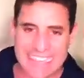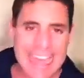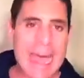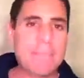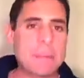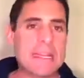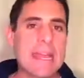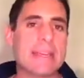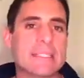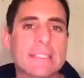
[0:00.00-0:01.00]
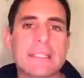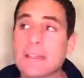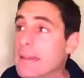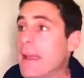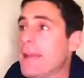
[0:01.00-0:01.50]
happiness,
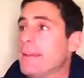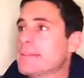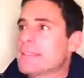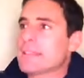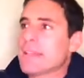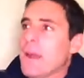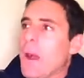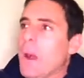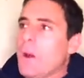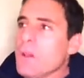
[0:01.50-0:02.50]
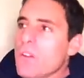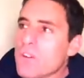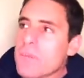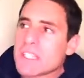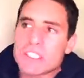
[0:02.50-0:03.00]
and it's all over
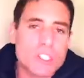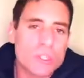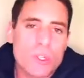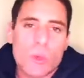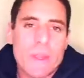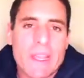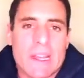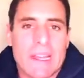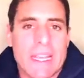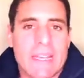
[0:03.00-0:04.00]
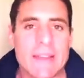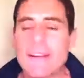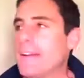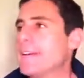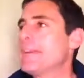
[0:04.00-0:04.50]
much too quickly.
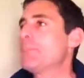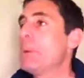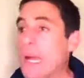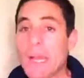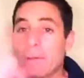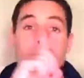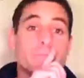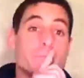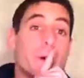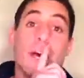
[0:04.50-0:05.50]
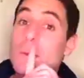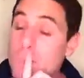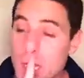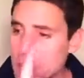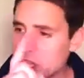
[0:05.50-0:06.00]
But
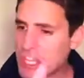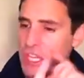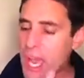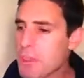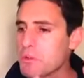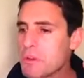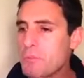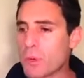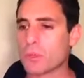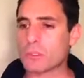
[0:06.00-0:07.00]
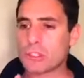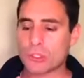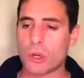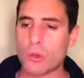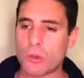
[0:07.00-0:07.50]
the other important
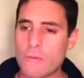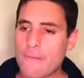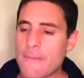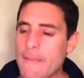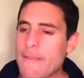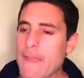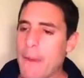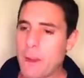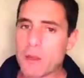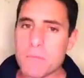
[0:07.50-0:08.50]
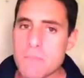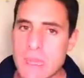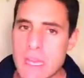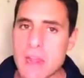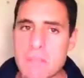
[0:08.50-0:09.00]
joke about
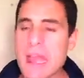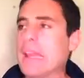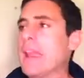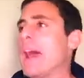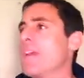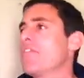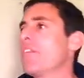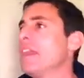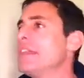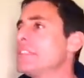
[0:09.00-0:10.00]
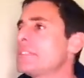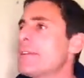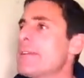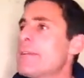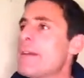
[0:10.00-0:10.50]
me and my life
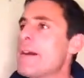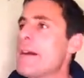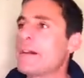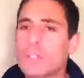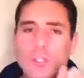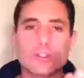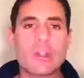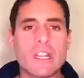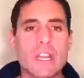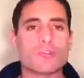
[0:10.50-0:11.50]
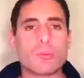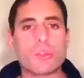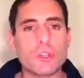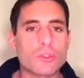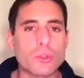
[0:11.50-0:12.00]
is usually
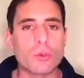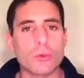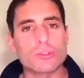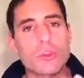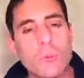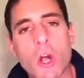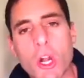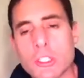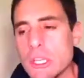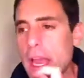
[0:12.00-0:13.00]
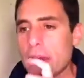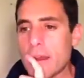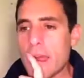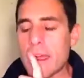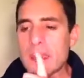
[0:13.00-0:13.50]
attributed to Groucho Marx,
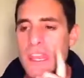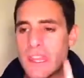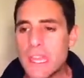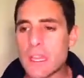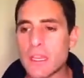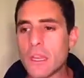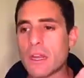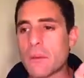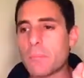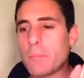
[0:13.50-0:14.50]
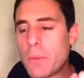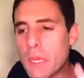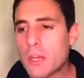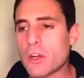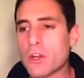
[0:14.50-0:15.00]
and I think it
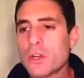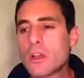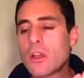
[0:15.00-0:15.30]
appeared